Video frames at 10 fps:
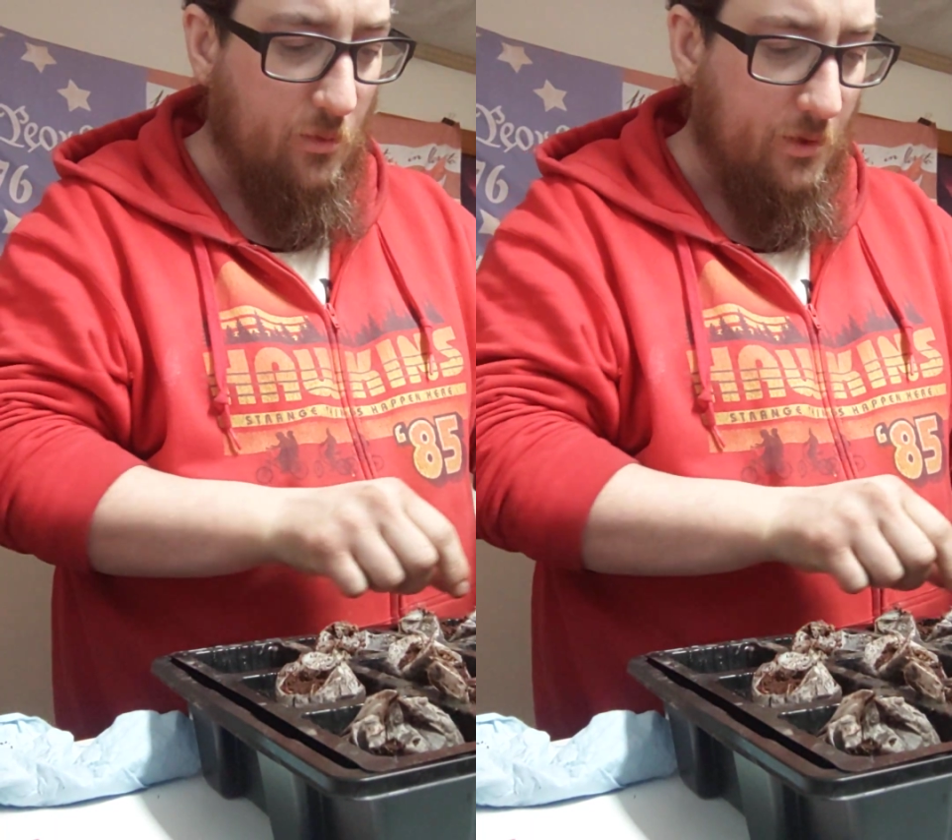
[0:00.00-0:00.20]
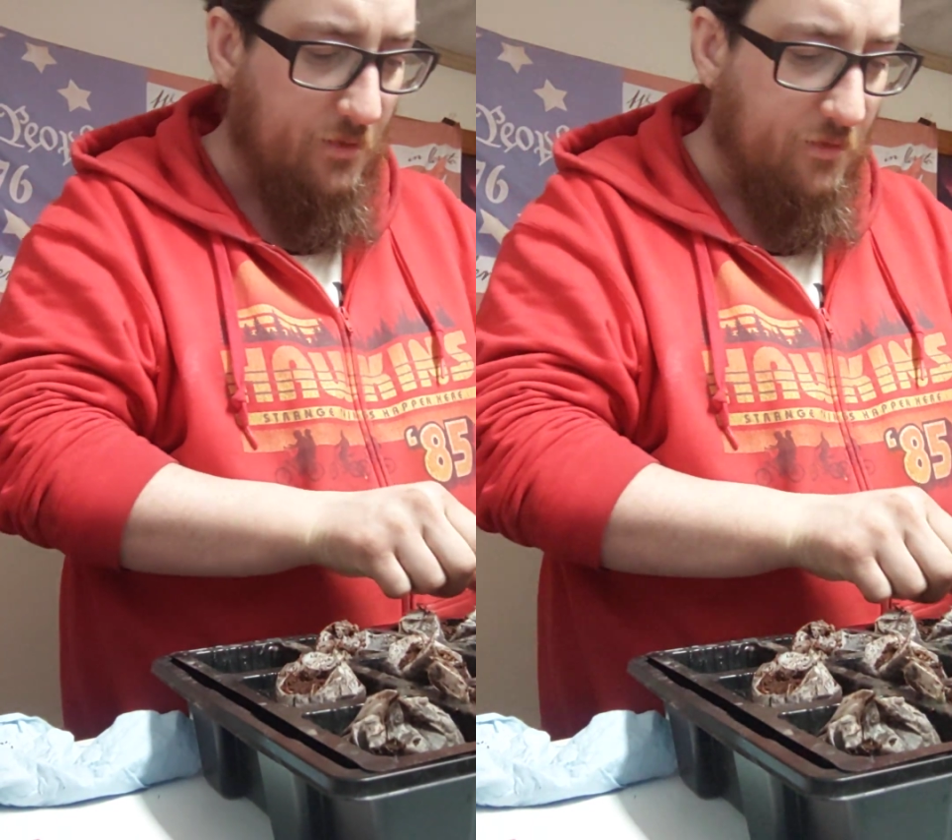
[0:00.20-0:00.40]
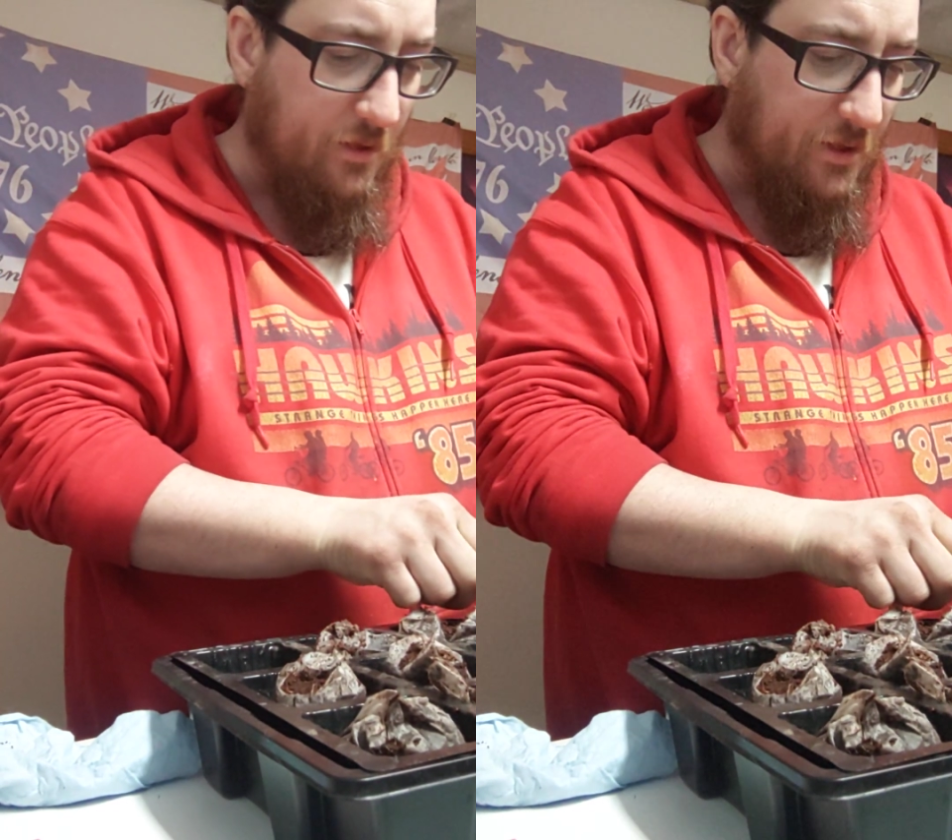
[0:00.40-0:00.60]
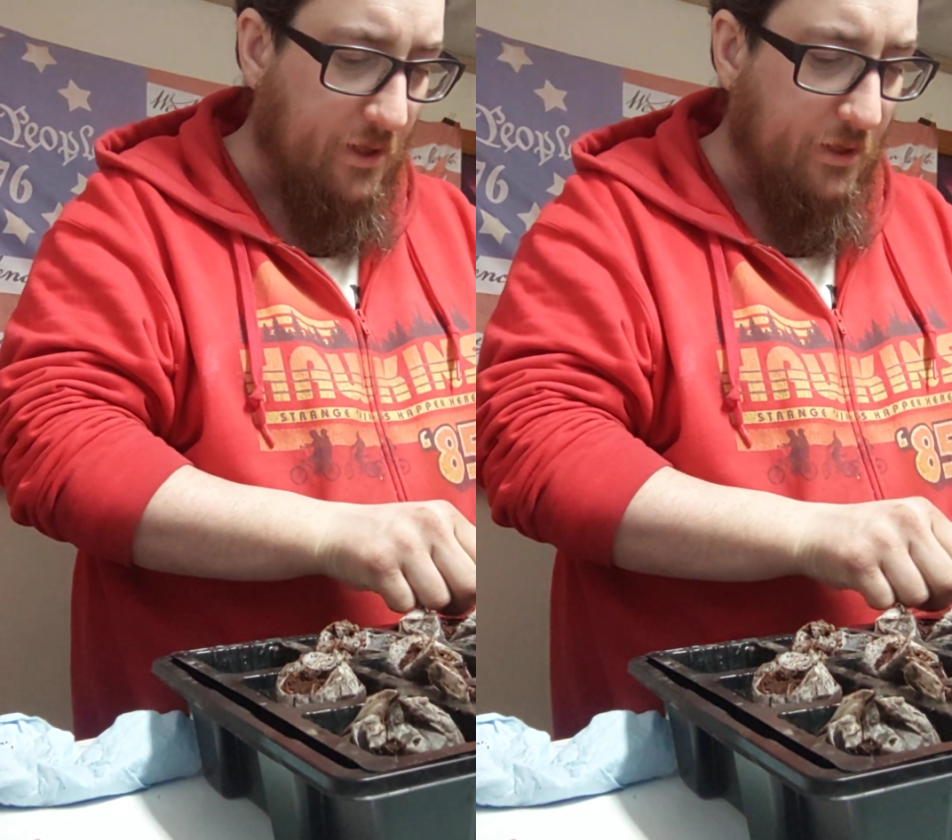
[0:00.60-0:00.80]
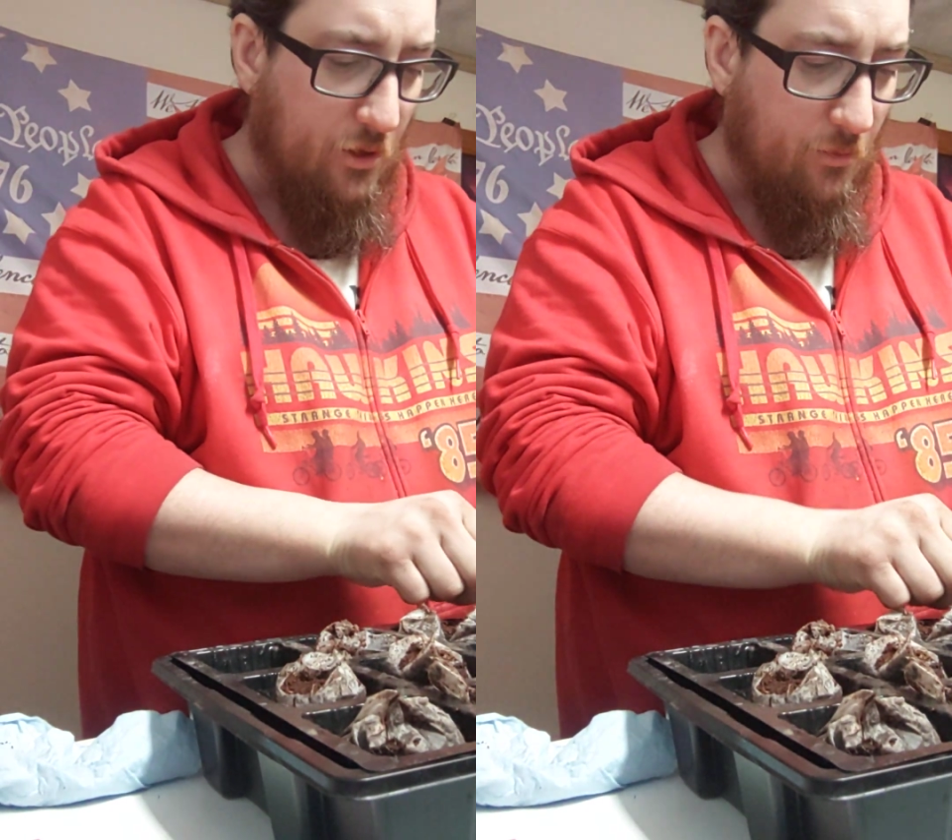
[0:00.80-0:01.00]
and it's a
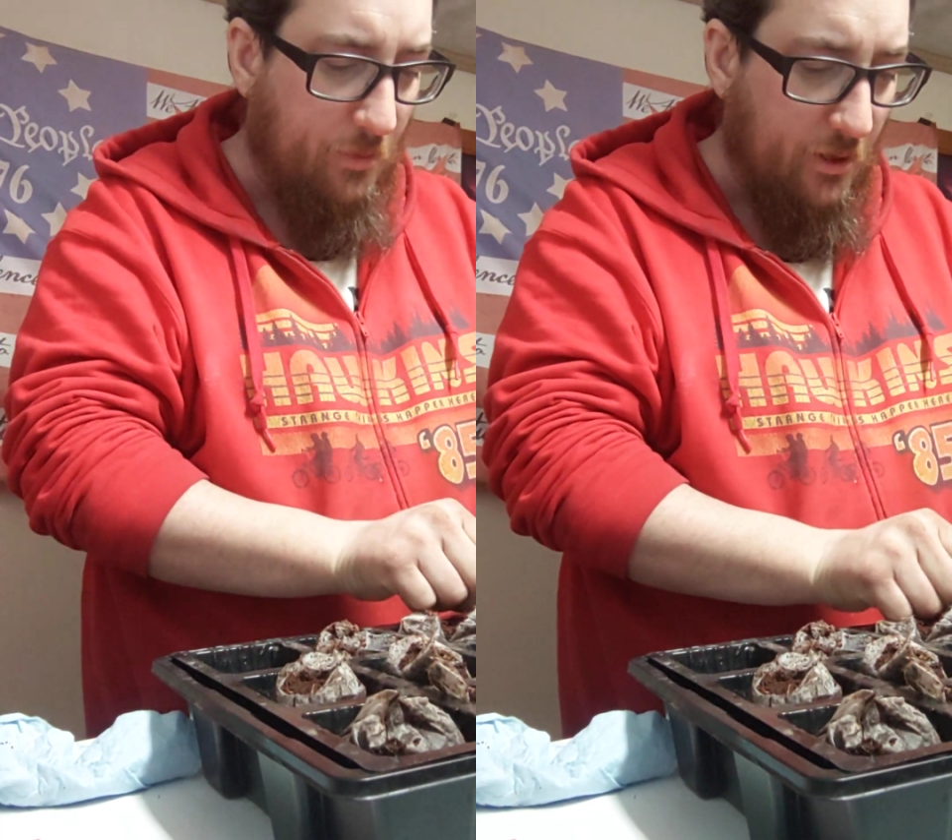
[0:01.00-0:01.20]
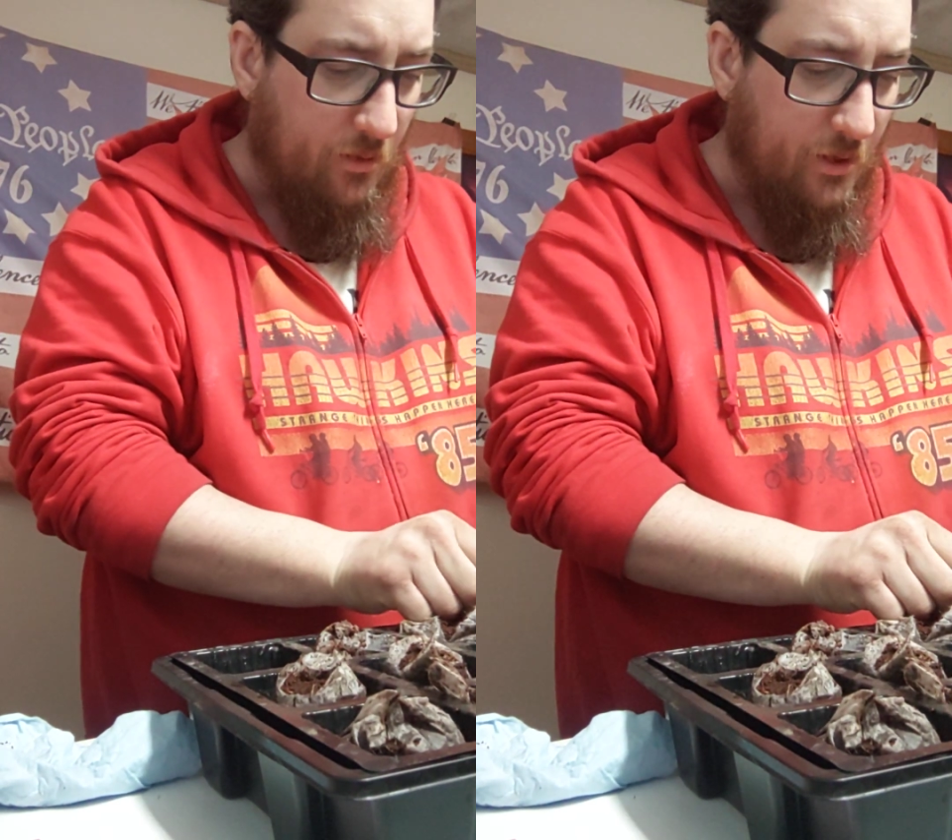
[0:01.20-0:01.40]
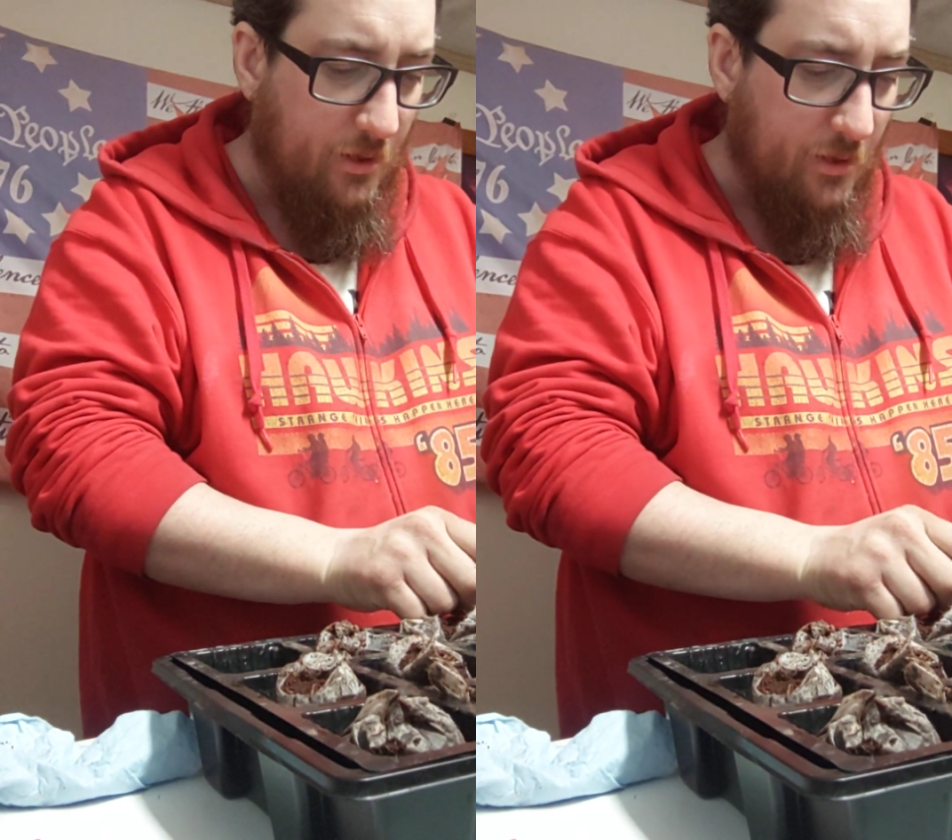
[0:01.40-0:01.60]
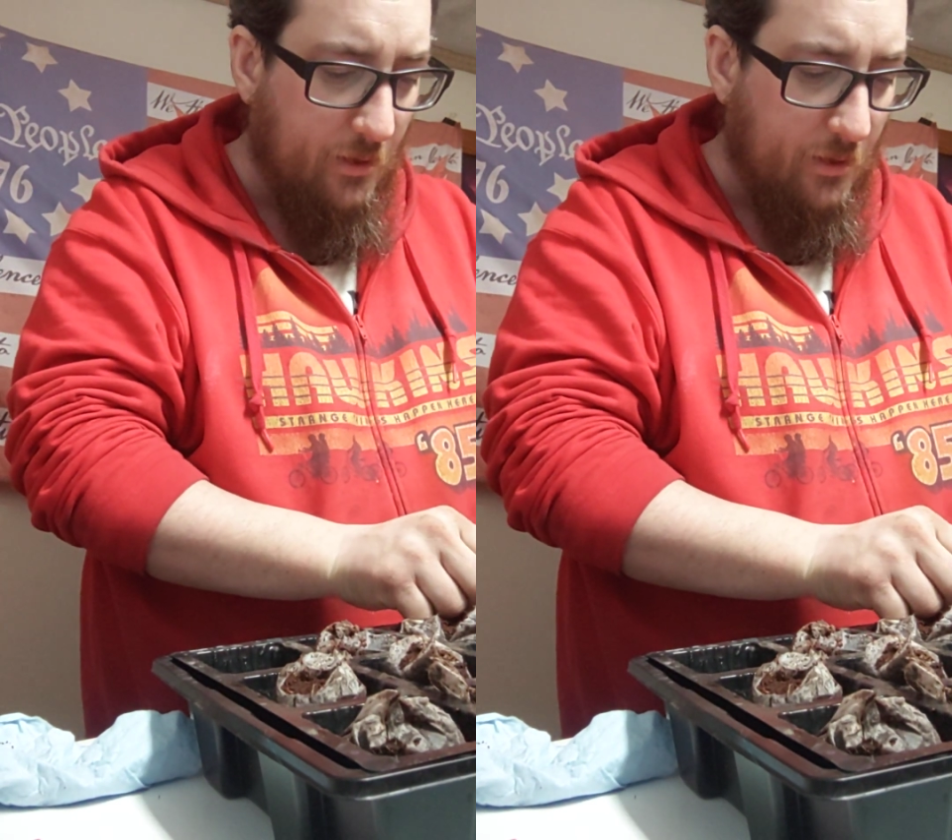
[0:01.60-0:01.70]
10-year period.